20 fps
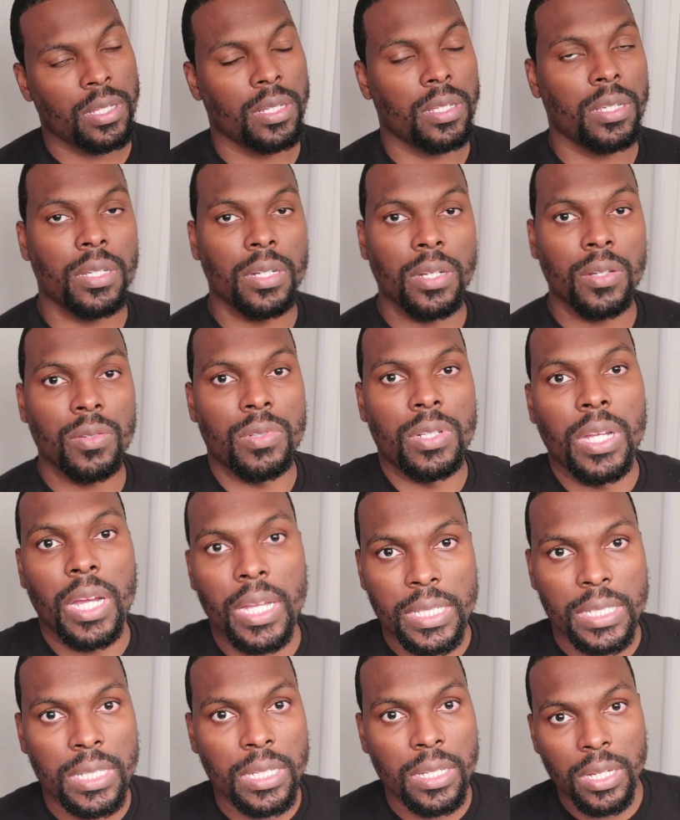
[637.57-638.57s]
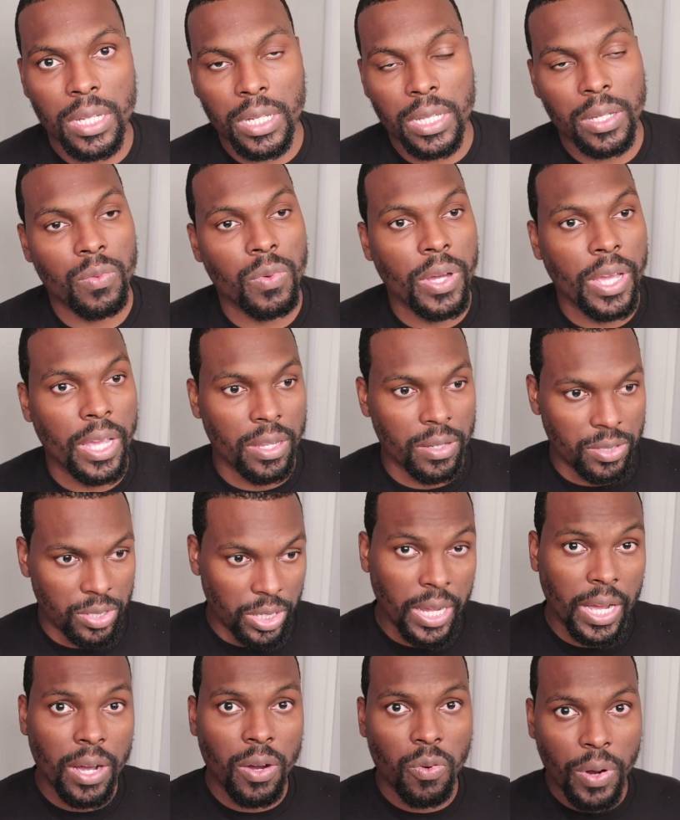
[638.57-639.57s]
You know, dusty looking waves. You
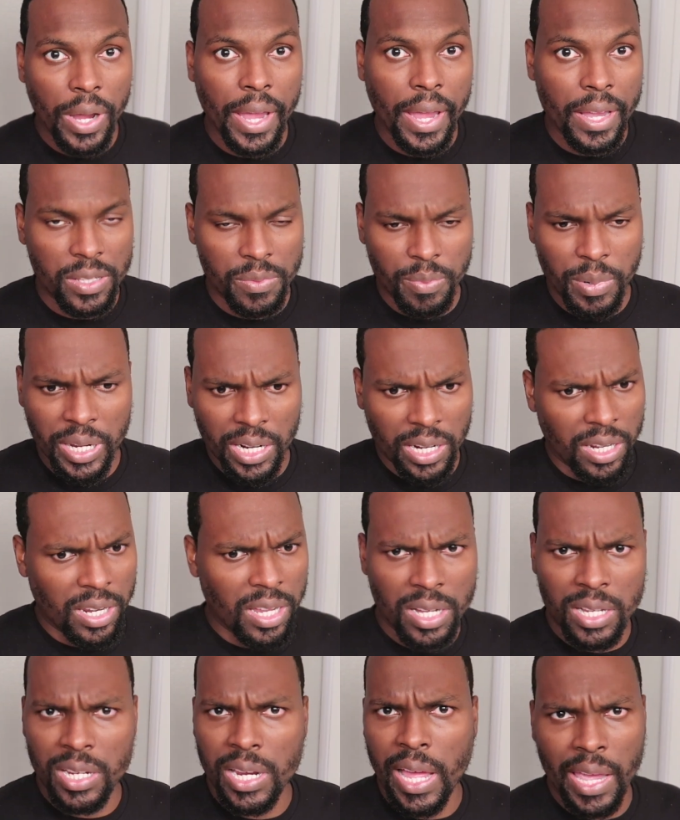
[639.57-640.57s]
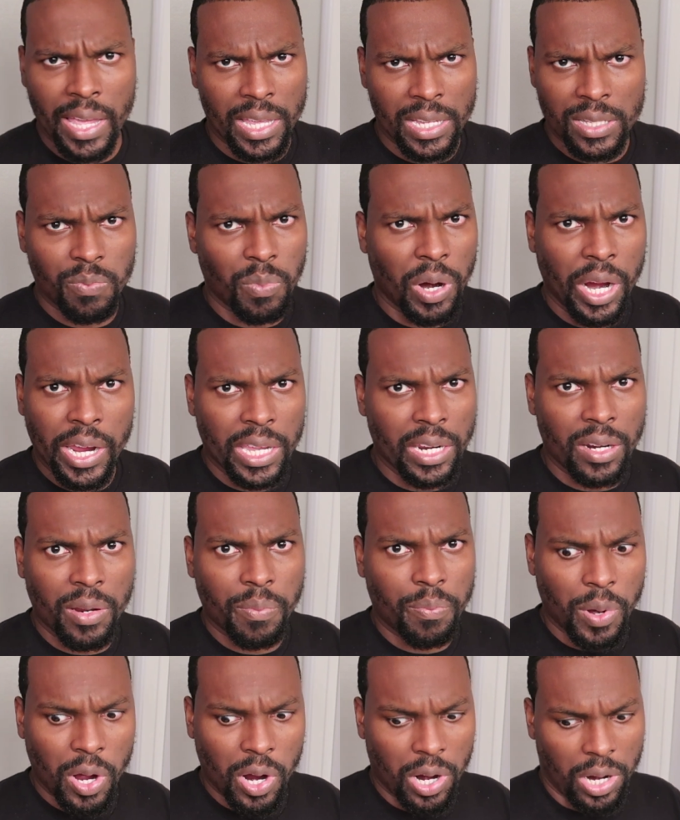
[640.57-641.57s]
got waves, but it look like it's breaking
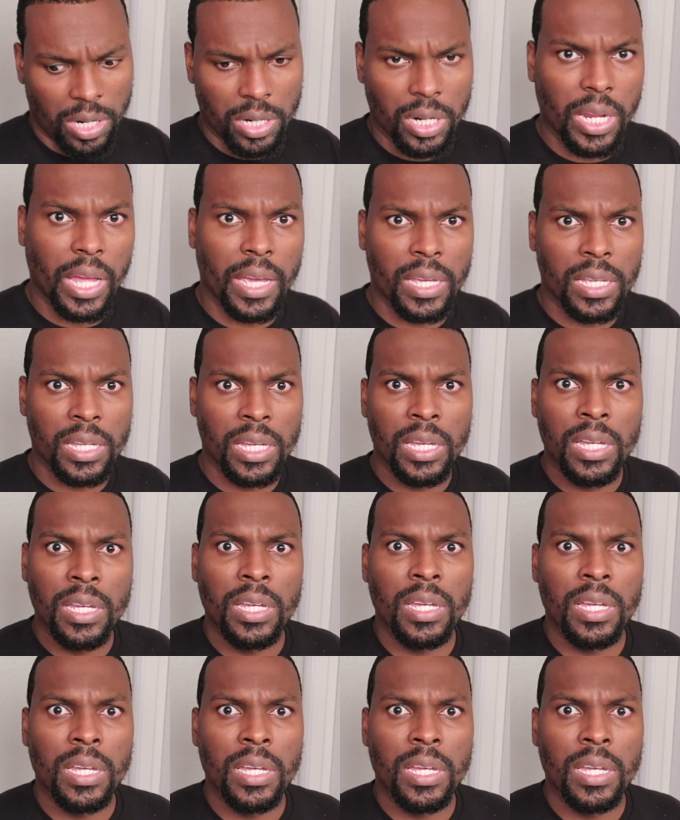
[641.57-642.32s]
apart, like